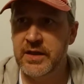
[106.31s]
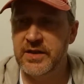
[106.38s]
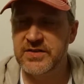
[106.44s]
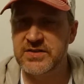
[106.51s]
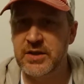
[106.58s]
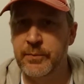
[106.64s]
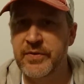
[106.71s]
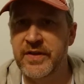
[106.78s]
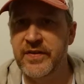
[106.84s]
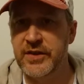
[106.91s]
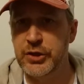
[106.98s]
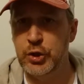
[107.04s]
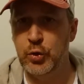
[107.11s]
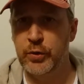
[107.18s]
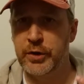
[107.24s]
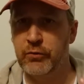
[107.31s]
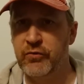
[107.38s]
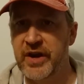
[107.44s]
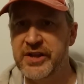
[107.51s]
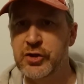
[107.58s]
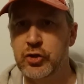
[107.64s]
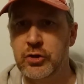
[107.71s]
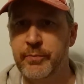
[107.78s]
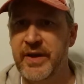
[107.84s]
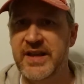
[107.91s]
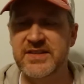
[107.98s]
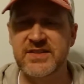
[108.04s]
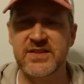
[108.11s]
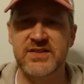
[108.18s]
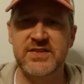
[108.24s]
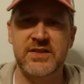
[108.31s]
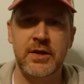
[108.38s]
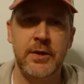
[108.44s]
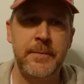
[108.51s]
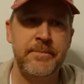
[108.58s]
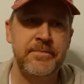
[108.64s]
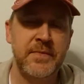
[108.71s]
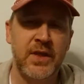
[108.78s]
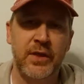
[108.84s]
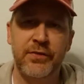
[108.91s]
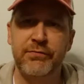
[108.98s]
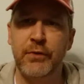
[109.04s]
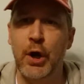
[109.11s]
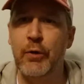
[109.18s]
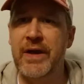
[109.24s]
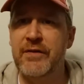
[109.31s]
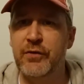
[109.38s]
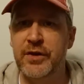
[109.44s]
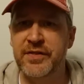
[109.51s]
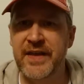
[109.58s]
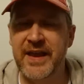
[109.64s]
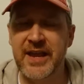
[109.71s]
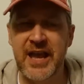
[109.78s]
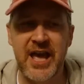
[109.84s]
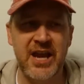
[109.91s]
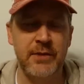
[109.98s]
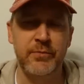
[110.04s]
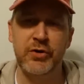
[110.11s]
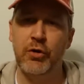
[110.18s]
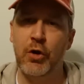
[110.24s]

is something that you on a regular basis throw everything at them.